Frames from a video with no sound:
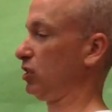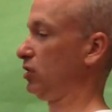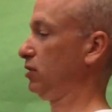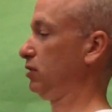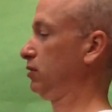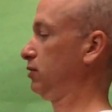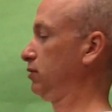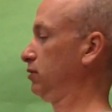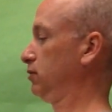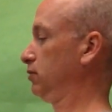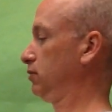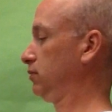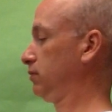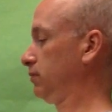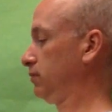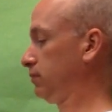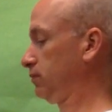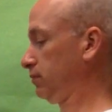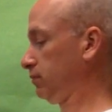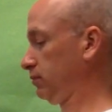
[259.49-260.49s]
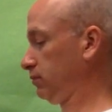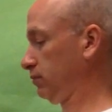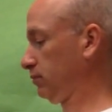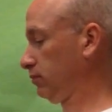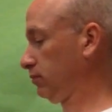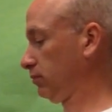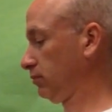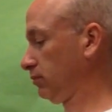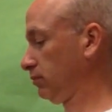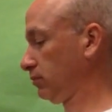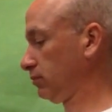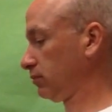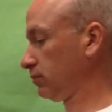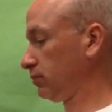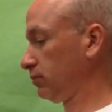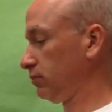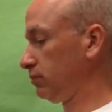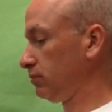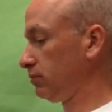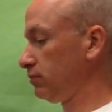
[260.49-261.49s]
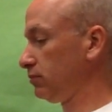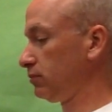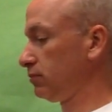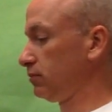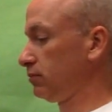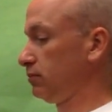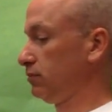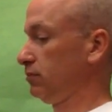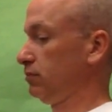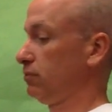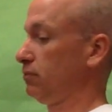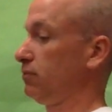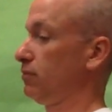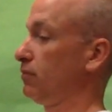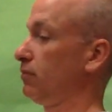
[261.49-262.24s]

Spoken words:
Nothing is said.